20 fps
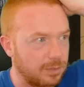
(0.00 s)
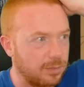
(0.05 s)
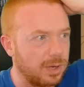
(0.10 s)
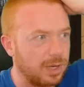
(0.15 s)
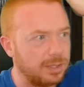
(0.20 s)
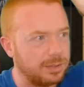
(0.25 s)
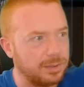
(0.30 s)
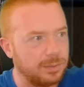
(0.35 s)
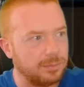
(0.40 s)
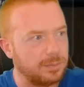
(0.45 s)

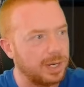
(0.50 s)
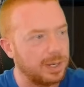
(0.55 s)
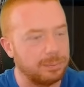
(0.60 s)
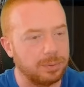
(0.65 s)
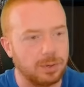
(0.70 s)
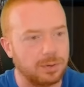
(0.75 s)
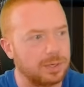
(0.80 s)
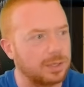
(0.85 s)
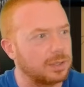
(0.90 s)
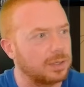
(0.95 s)
Why Red
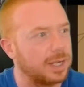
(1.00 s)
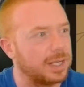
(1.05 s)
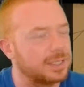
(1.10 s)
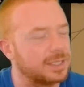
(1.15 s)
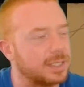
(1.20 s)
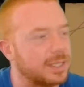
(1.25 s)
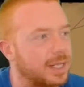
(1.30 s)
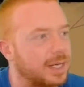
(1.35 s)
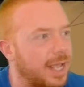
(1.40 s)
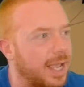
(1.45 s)
broke
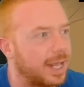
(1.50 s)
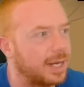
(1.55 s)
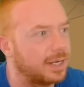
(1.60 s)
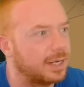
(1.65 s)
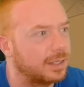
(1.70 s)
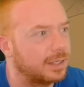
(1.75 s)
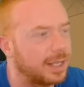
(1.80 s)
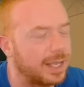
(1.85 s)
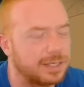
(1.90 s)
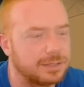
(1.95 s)
Alliance and then
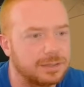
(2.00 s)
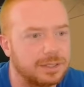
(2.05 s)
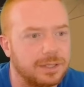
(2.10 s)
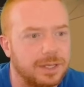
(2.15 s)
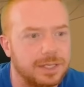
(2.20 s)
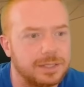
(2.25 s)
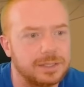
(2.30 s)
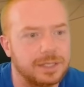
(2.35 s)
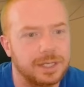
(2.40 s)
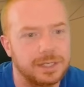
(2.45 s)
added uh, Asked
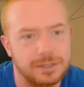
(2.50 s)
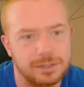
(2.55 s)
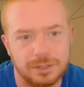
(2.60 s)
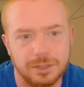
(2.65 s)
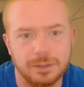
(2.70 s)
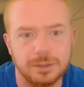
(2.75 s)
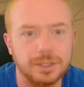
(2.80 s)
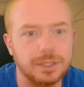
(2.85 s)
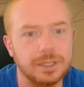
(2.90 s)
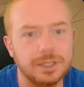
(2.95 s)
Alliance again,
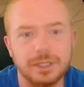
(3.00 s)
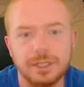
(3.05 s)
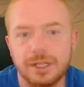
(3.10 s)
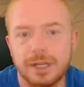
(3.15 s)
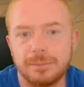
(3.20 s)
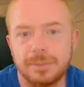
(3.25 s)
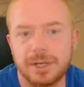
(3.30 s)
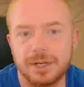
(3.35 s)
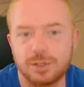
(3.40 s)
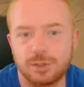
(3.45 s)
so
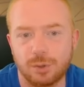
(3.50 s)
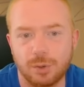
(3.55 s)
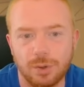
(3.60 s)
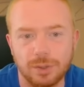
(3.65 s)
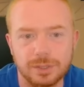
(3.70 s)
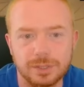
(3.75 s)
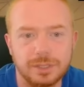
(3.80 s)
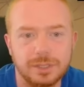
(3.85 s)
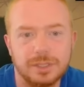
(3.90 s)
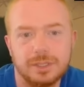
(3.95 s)
I'm getting
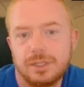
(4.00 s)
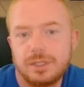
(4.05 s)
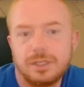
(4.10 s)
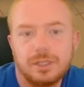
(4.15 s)
trolled.